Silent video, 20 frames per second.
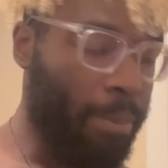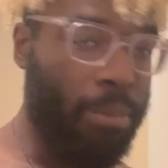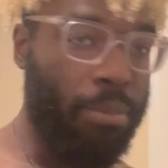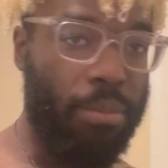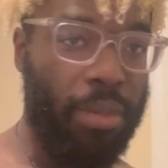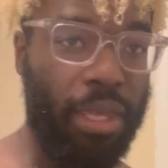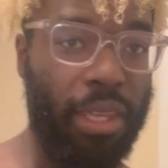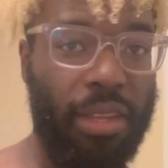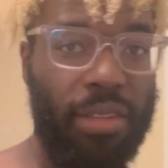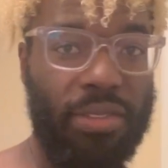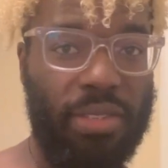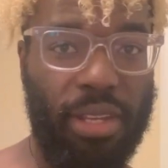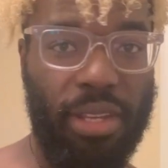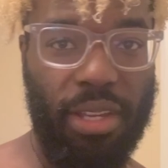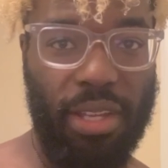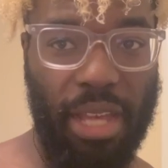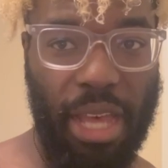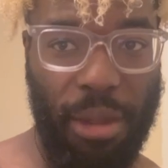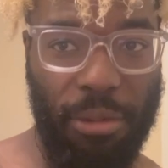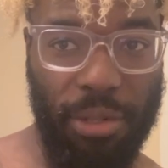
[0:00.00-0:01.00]
Because
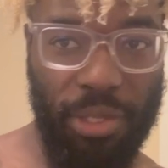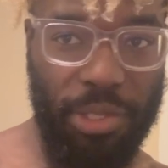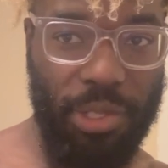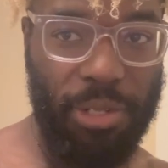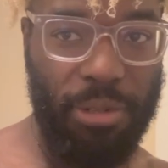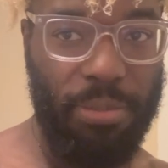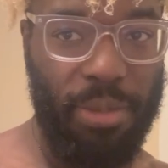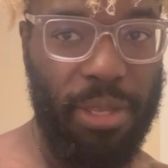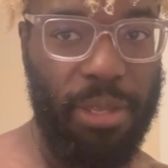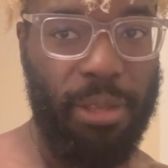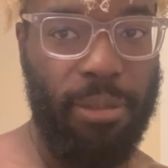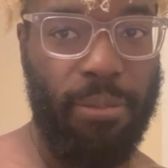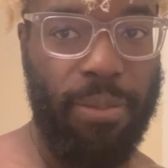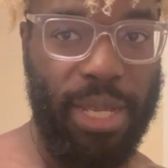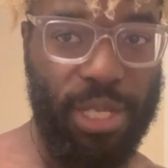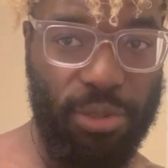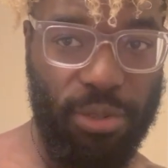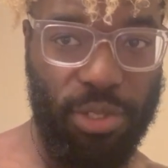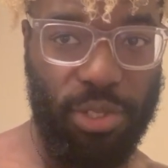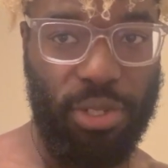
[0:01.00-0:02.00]
I want you to be the
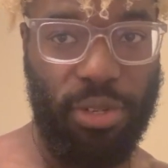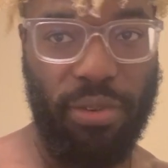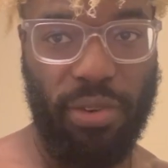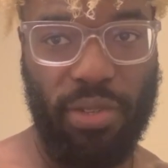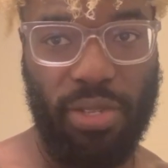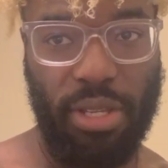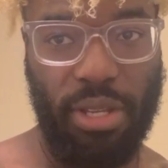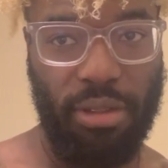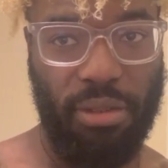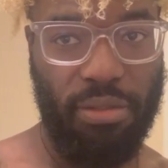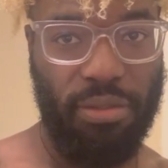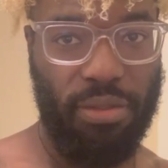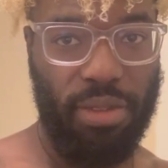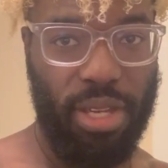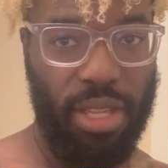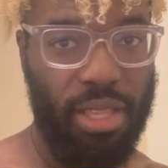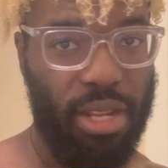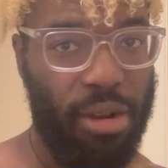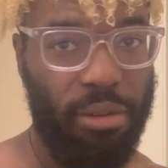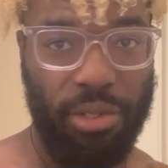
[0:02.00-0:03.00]
best version of yourself.
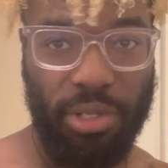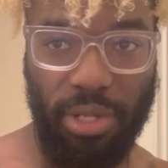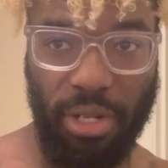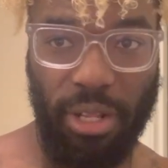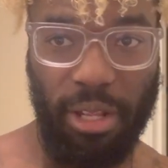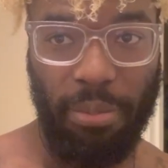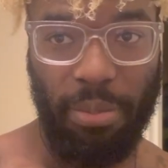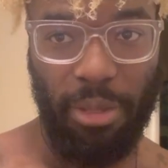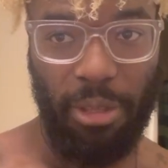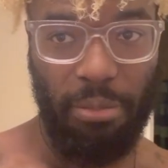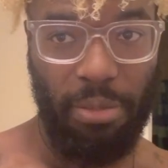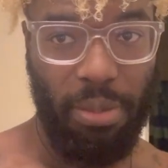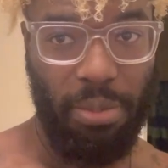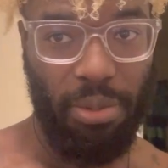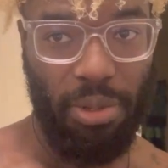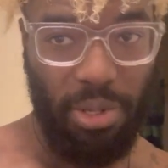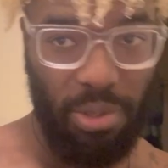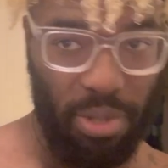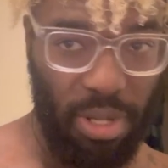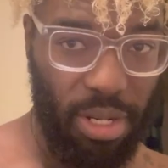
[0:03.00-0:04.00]
And then I want you to help other people
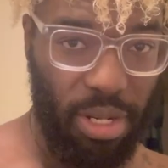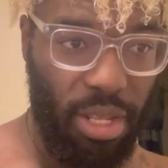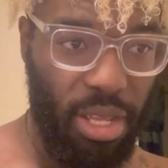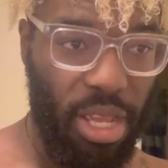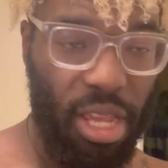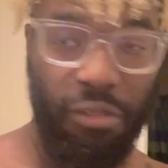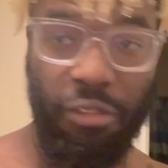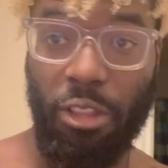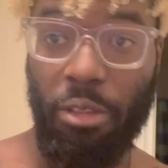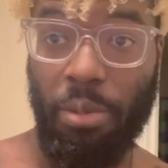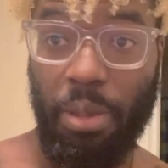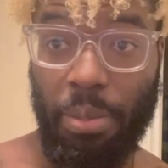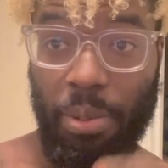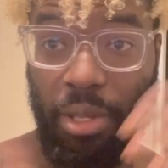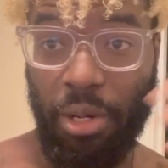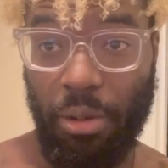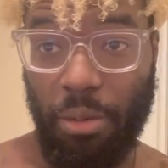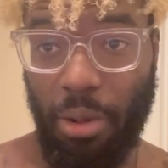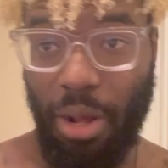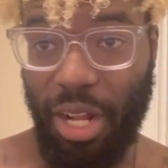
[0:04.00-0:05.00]
do it. And for the people
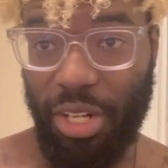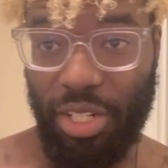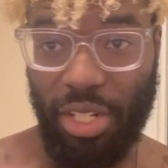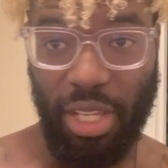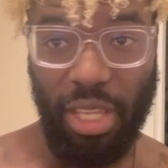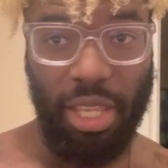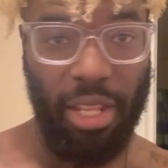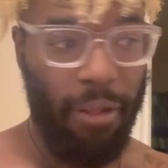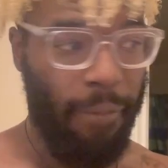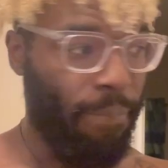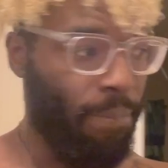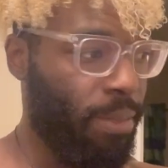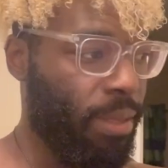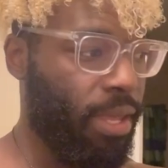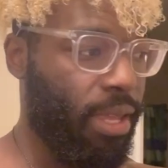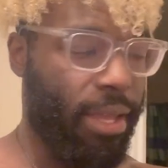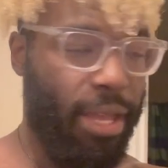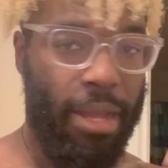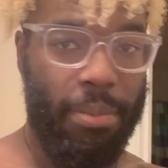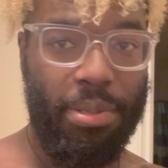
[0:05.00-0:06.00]
that are watching it,
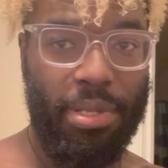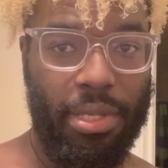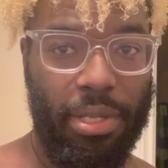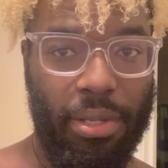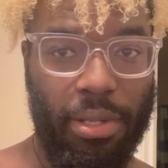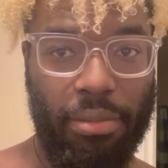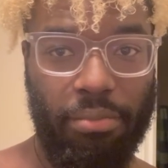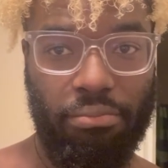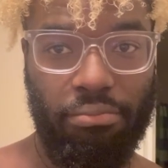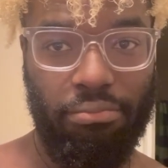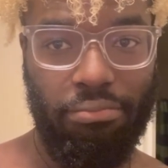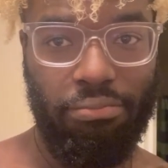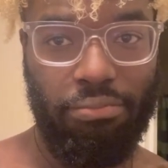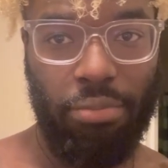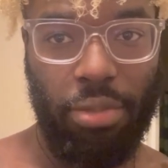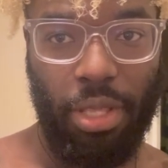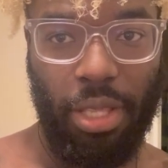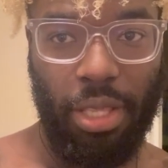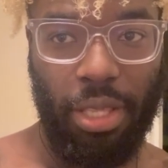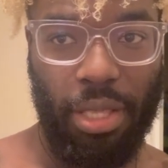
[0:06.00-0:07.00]
I'm still
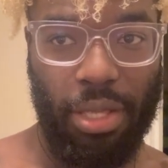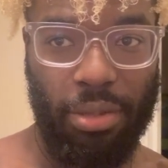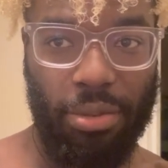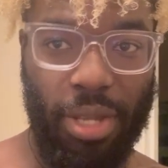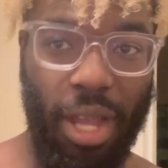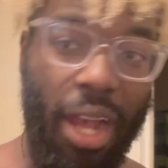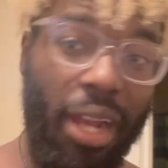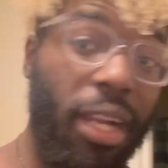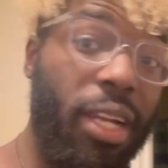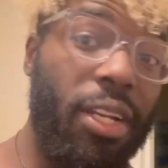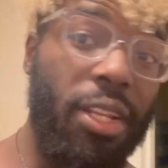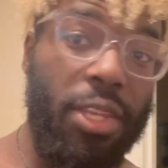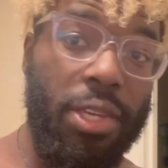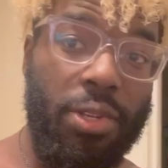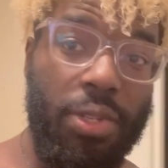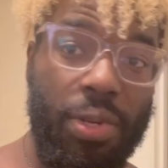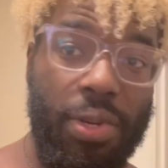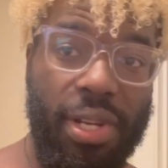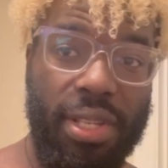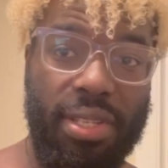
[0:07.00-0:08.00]
talking to you
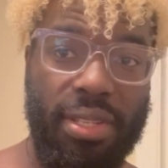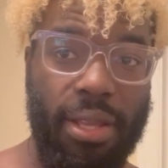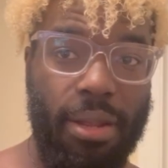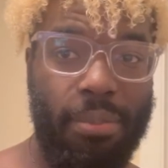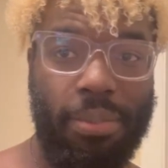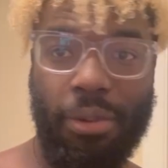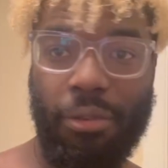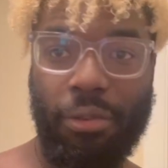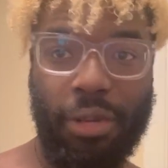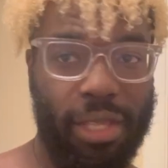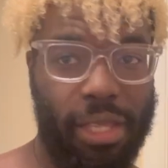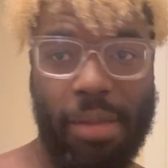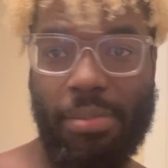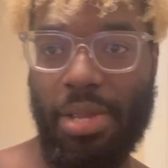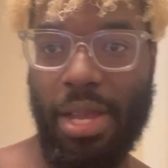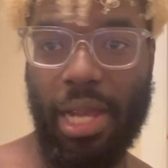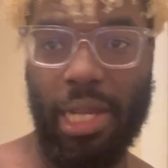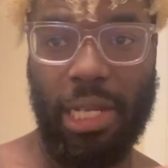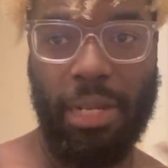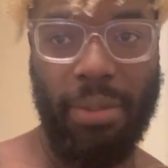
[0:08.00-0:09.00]
to an extent, but really I'm
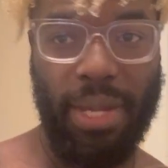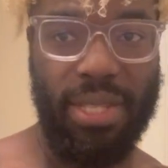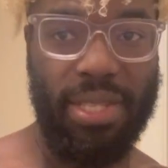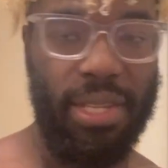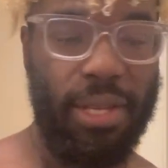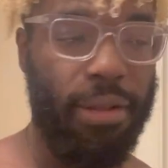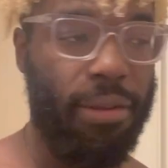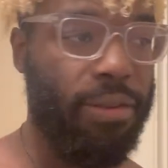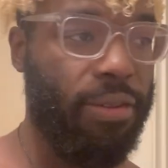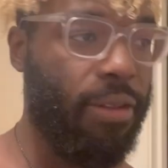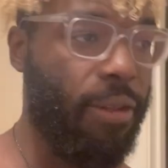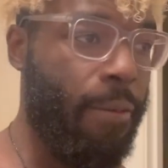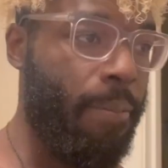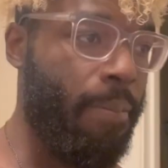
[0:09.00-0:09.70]
talking to myself.